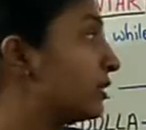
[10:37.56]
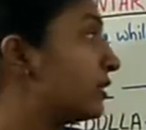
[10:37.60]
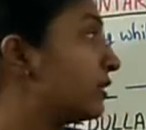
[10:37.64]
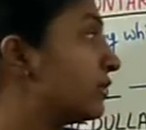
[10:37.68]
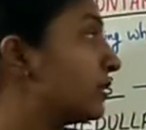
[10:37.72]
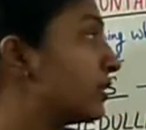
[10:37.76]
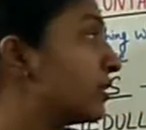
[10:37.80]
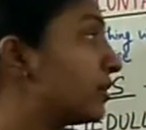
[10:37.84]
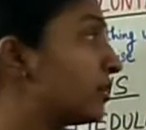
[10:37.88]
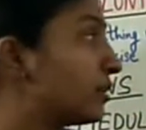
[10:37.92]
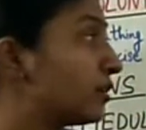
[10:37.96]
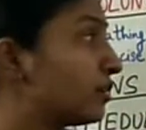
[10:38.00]

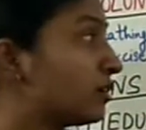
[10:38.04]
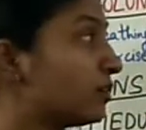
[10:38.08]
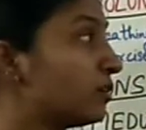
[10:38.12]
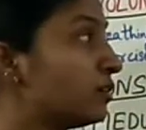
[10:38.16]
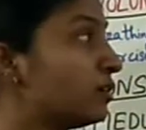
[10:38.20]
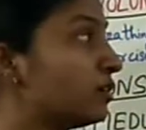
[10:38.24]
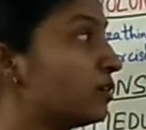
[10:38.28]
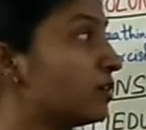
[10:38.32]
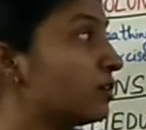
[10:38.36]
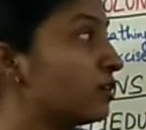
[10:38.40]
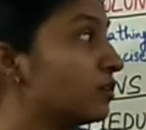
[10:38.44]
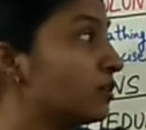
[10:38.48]
here
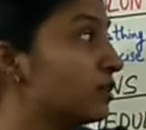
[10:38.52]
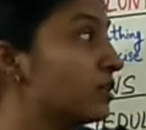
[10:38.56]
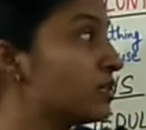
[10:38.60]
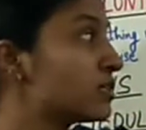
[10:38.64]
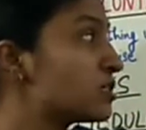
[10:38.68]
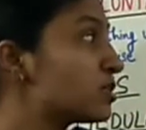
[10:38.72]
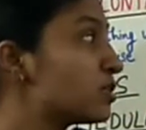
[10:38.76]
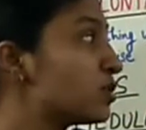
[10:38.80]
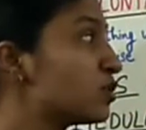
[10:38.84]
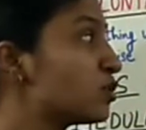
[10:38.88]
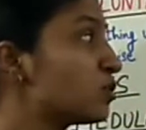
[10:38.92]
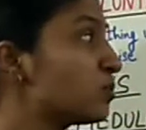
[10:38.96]

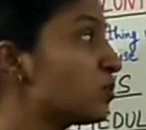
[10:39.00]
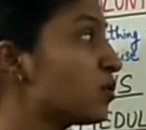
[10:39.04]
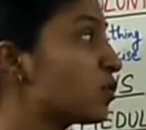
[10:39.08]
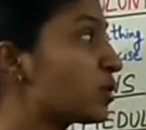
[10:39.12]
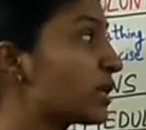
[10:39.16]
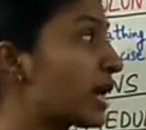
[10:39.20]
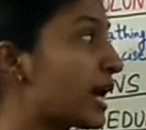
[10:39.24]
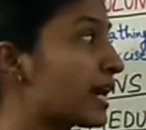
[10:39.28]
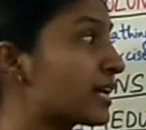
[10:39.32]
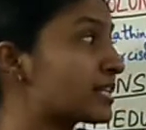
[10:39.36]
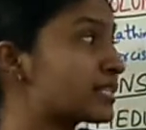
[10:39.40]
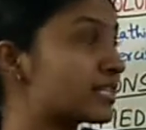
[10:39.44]
this
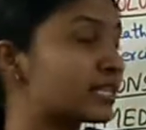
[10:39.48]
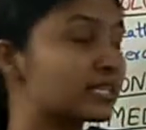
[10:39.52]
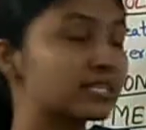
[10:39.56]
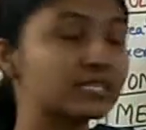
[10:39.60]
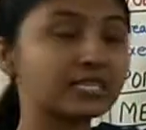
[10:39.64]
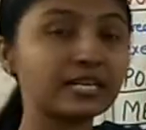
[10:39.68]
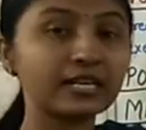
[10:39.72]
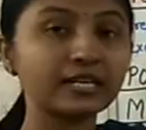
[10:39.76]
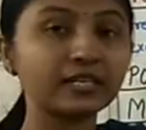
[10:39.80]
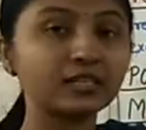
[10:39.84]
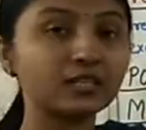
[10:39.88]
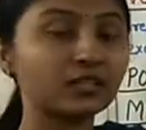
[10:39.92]
Pneumotaxic
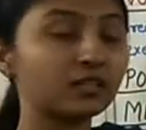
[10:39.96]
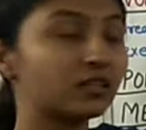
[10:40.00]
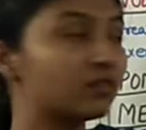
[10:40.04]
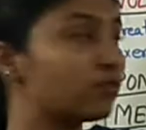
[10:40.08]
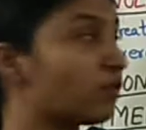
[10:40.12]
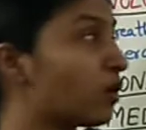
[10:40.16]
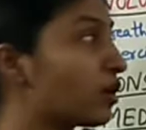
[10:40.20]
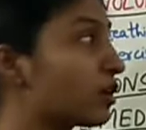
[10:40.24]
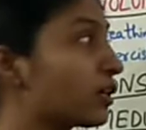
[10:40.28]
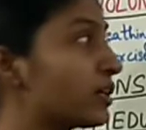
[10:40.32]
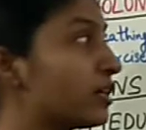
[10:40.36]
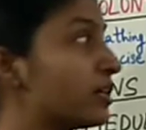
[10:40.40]
Center,
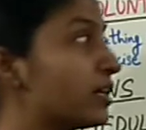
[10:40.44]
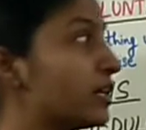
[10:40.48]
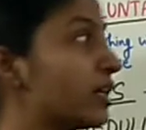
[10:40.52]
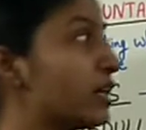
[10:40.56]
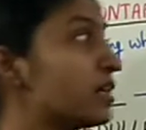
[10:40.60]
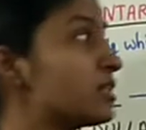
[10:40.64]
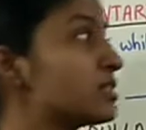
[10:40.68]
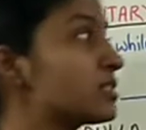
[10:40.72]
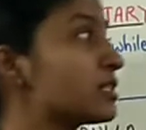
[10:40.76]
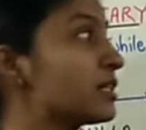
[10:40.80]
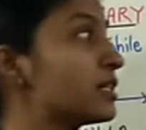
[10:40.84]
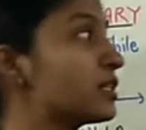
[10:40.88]
what it
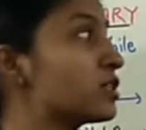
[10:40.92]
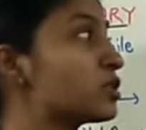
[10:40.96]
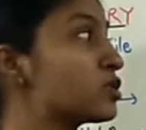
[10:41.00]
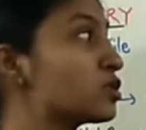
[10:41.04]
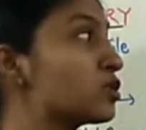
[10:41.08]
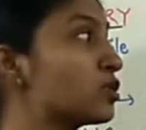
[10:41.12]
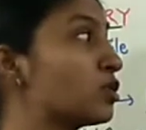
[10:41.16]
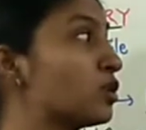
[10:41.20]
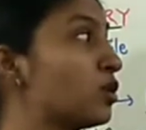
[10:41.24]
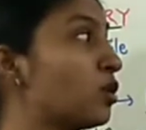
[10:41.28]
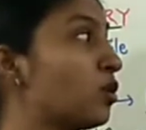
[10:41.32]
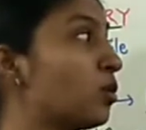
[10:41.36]
does, it
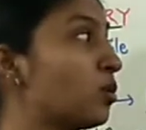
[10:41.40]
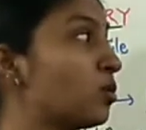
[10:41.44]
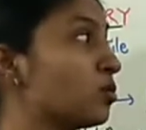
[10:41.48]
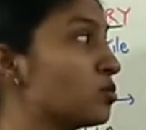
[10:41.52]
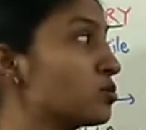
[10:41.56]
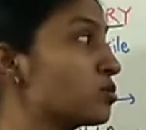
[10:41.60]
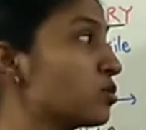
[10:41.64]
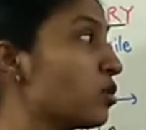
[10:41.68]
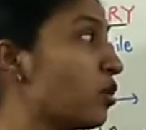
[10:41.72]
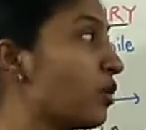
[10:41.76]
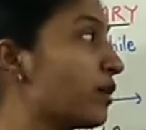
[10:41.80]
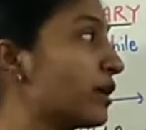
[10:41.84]

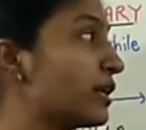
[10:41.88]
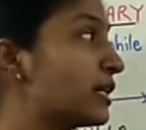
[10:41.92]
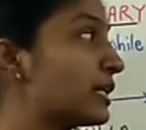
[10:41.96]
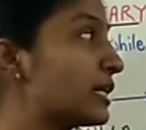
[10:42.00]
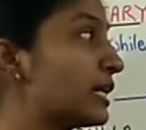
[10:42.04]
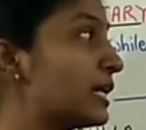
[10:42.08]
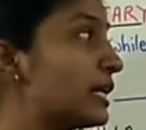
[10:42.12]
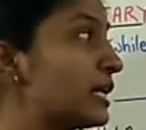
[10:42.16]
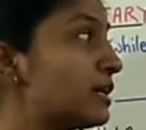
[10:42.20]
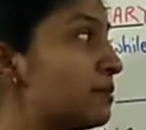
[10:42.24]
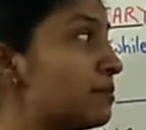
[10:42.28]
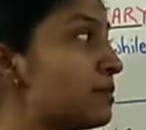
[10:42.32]
slows or it
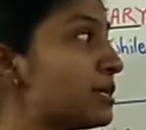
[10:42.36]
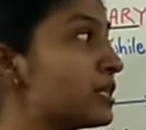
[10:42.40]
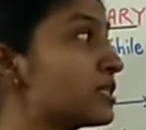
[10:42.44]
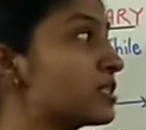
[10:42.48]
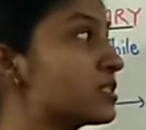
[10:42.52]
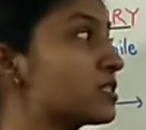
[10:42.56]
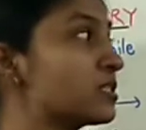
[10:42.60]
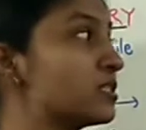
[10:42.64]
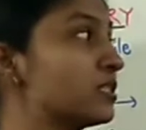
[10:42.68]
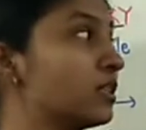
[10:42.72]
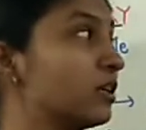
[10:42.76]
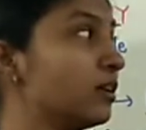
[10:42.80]

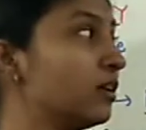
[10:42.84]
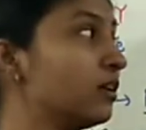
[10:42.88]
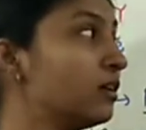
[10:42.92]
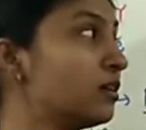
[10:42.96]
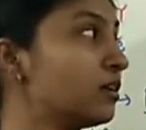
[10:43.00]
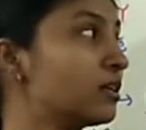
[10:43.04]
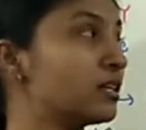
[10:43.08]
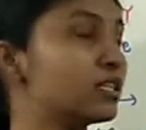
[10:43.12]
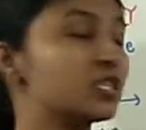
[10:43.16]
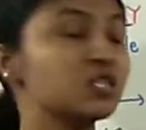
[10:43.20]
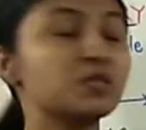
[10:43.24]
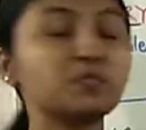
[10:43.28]
limits the
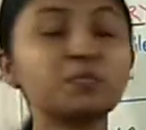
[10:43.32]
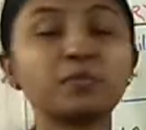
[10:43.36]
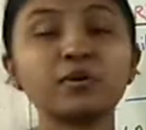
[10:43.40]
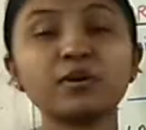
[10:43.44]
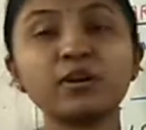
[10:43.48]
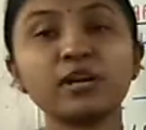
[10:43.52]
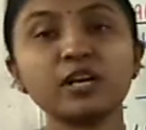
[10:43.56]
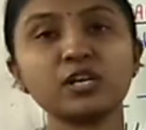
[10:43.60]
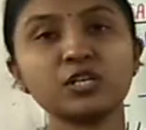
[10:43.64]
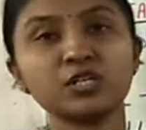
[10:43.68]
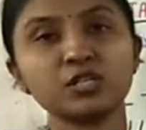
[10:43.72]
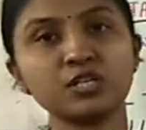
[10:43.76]

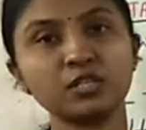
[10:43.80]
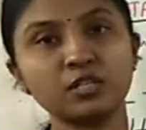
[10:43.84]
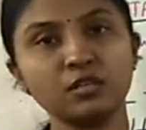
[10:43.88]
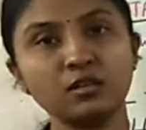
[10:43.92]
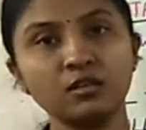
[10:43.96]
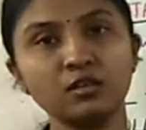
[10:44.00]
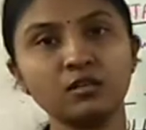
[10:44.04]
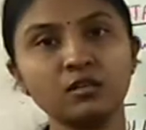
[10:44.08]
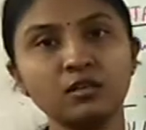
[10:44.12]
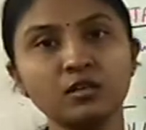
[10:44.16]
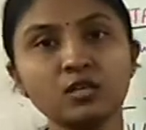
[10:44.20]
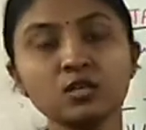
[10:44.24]
inspiration,
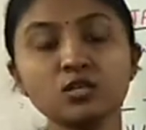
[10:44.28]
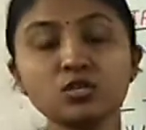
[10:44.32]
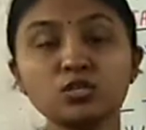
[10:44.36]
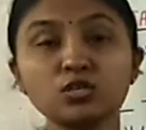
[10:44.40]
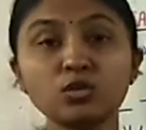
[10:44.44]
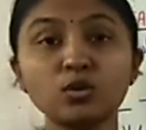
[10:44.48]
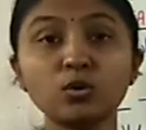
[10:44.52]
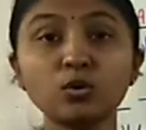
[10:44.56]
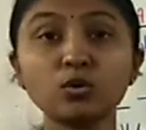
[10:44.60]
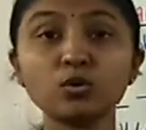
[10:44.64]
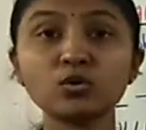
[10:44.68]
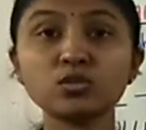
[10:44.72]

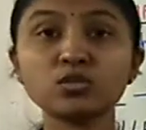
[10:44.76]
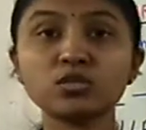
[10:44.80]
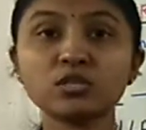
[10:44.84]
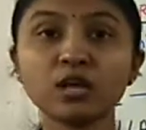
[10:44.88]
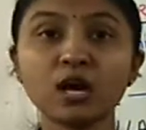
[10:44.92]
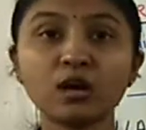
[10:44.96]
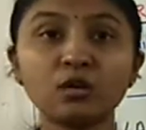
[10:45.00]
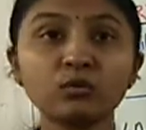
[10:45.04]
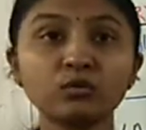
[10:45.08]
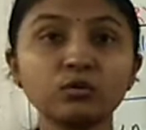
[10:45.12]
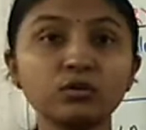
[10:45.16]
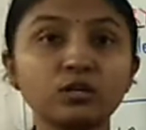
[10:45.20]
slows
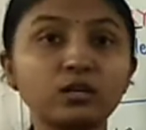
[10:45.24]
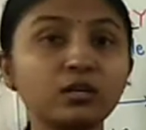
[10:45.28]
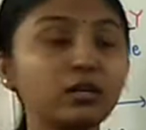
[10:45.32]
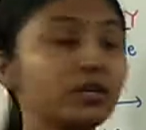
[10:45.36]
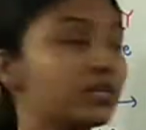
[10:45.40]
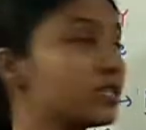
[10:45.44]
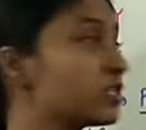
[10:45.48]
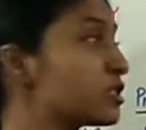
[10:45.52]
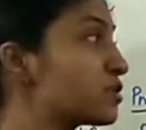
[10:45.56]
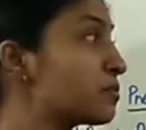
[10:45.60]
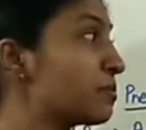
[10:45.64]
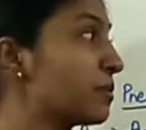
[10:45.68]
down the
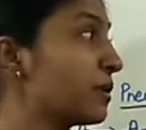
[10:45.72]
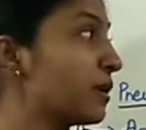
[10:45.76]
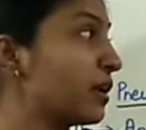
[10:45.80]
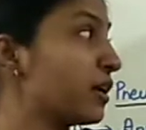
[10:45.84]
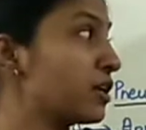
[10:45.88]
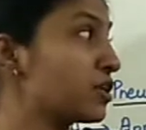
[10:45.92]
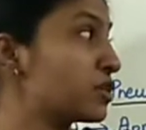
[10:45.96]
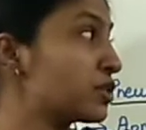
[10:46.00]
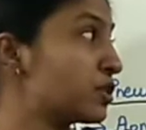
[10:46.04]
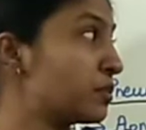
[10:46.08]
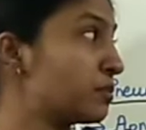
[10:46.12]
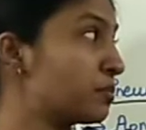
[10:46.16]

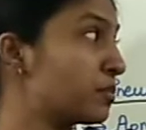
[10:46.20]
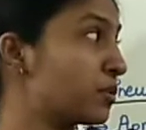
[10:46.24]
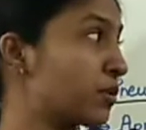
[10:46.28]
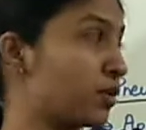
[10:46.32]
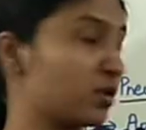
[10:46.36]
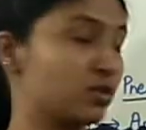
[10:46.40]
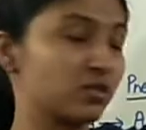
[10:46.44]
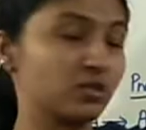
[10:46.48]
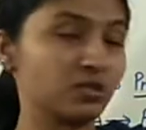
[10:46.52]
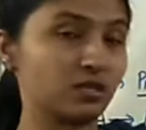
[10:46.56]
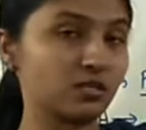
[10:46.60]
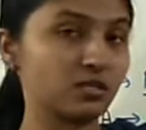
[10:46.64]
inspiration
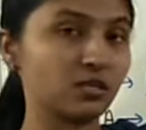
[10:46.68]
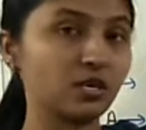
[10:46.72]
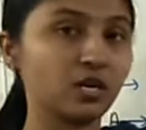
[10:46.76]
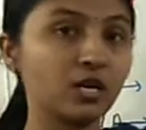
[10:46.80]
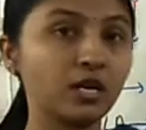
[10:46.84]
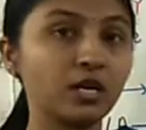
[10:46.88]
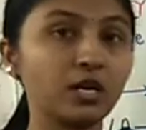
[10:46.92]
process.